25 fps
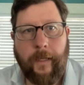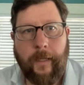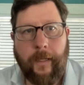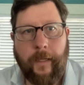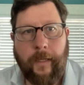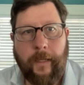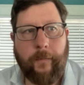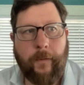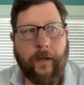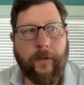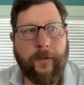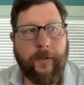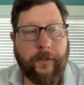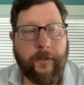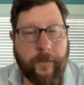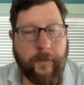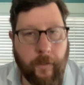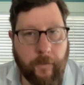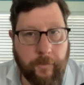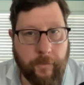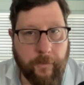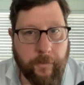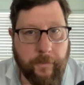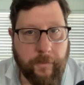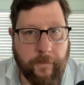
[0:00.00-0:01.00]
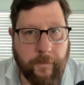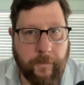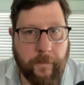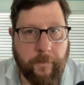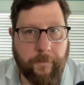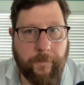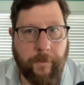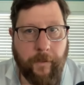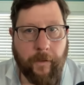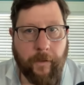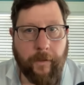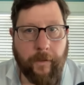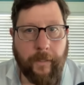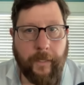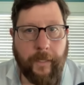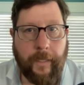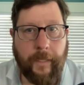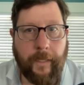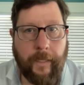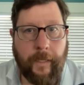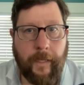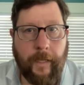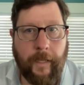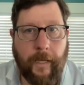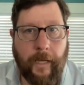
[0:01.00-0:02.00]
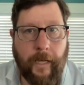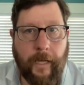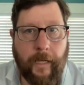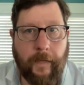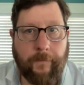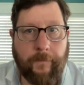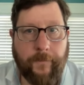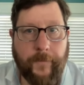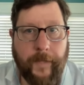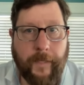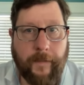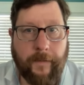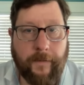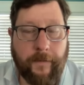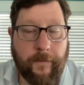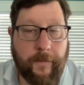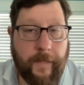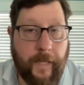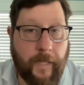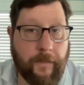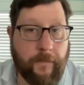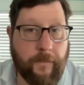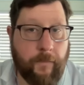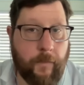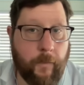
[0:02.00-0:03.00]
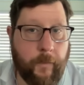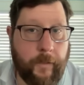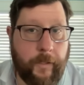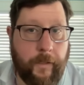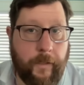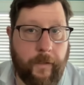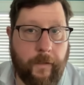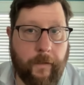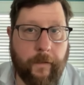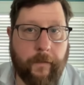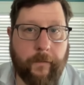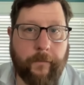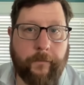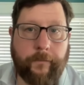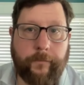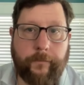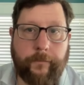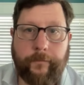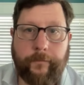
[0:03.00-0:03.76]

other donors in the party. And so that's where we are.